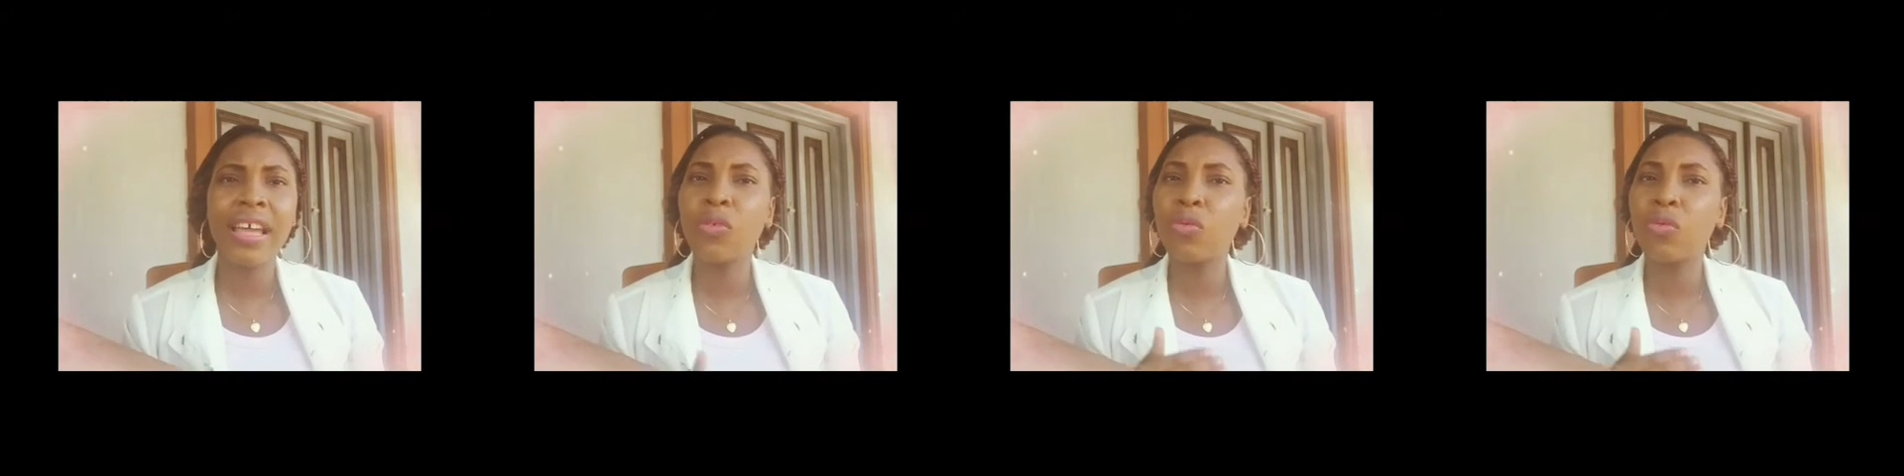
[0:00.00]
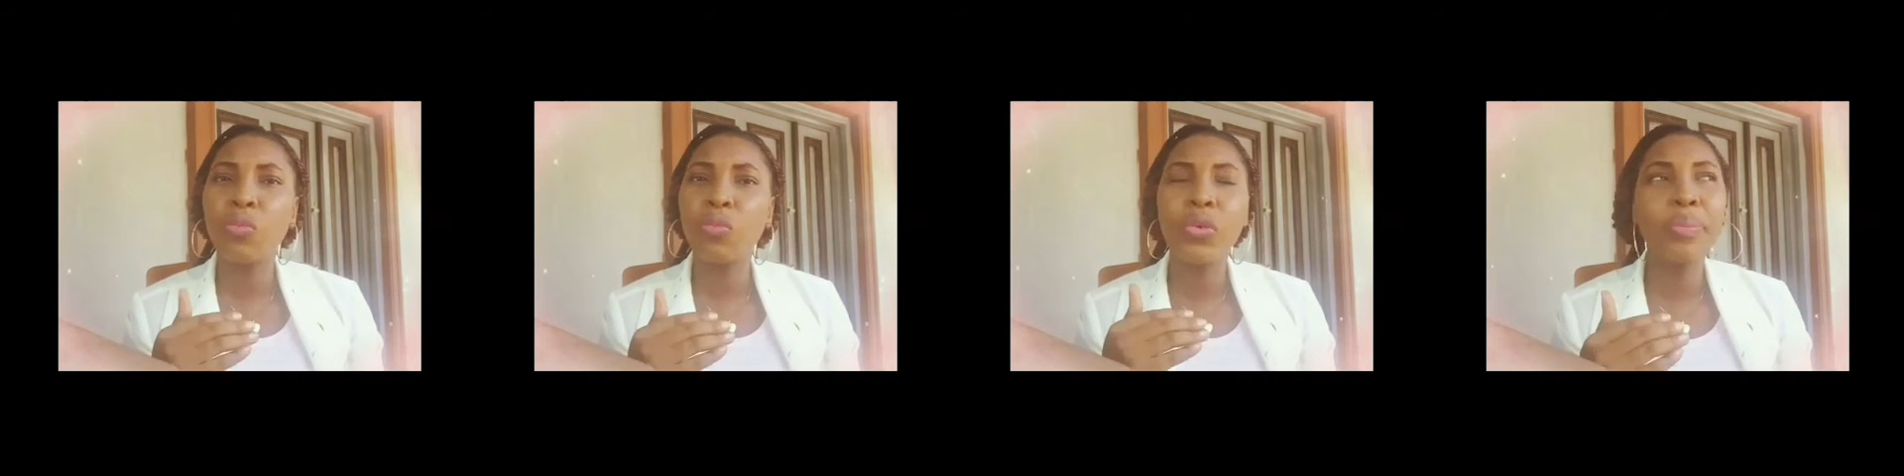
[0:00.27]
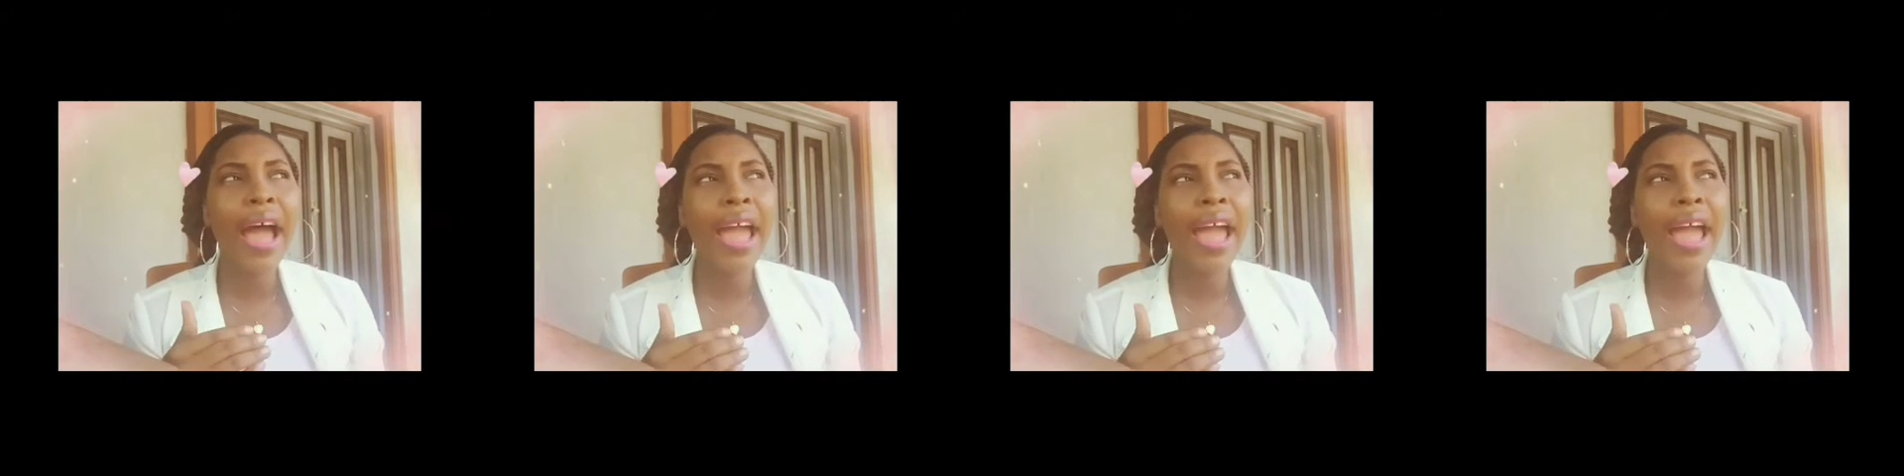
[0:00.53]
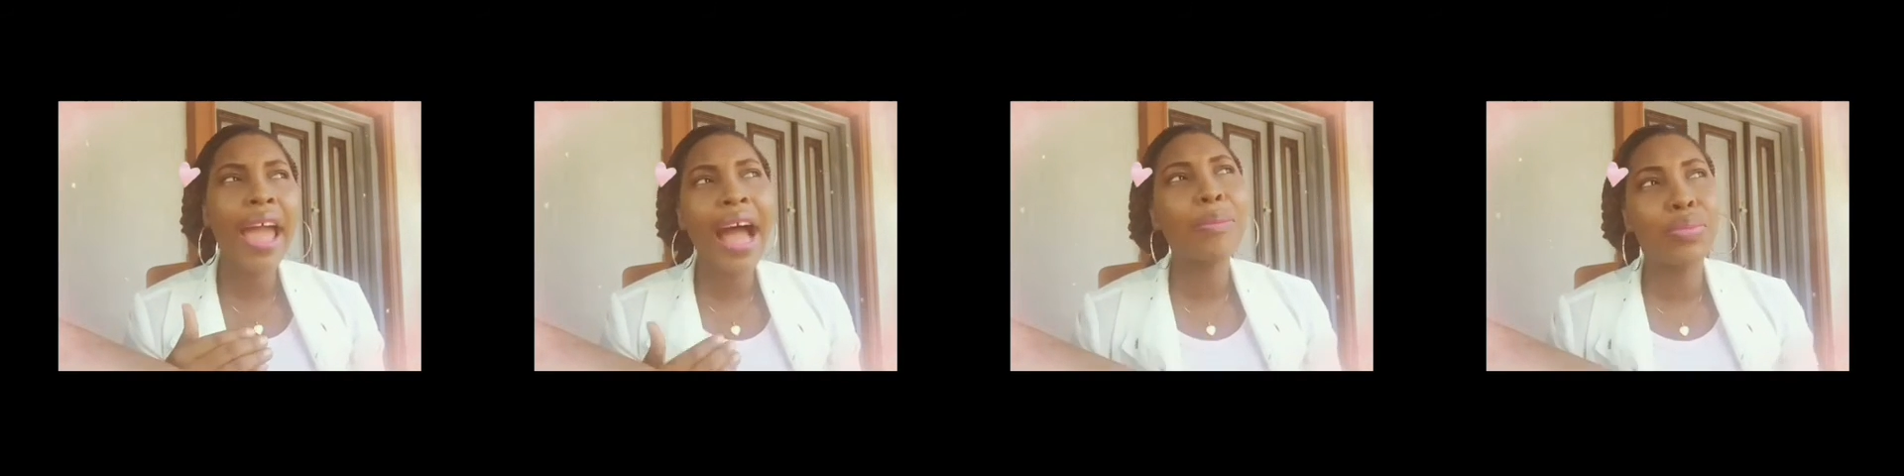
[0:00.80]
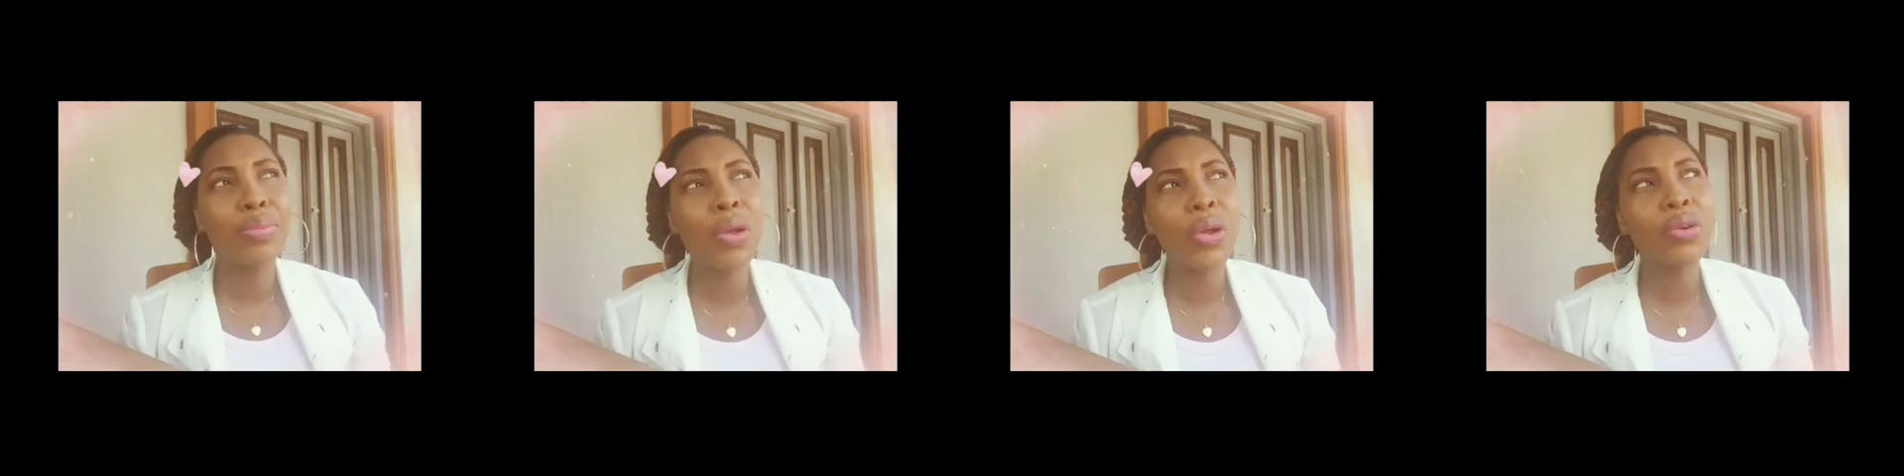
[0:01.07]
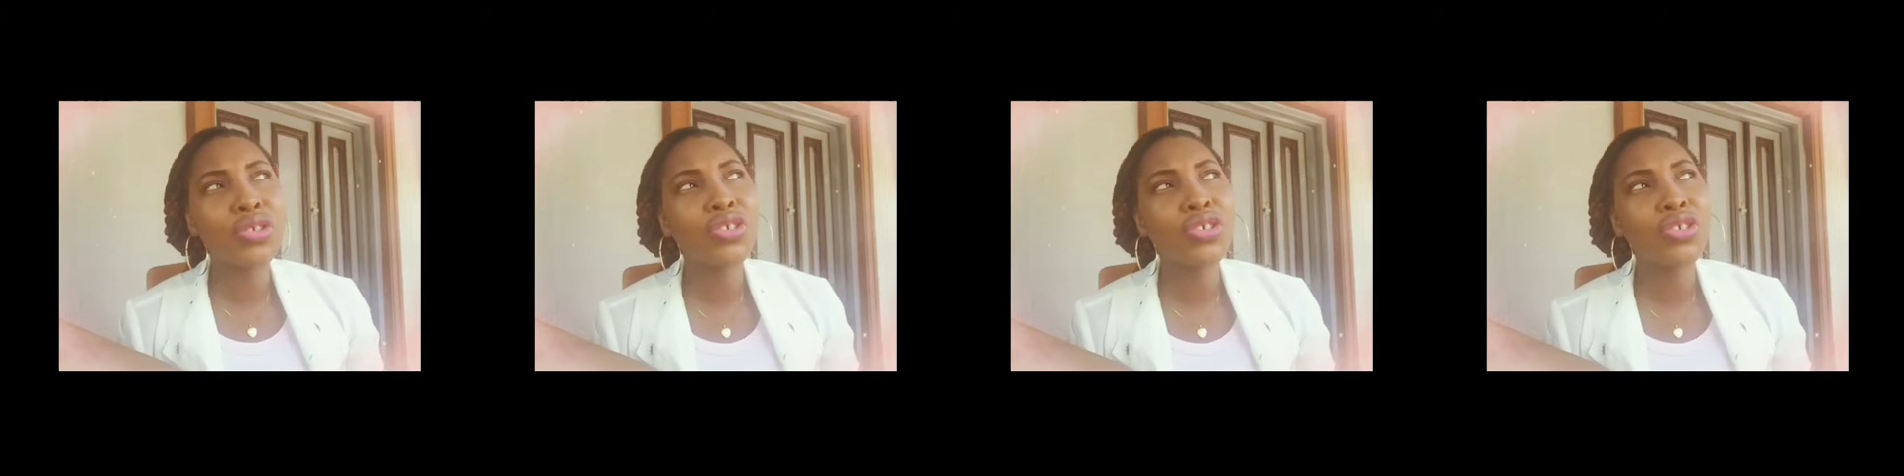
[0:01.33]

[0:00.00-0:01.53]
that we buy our blood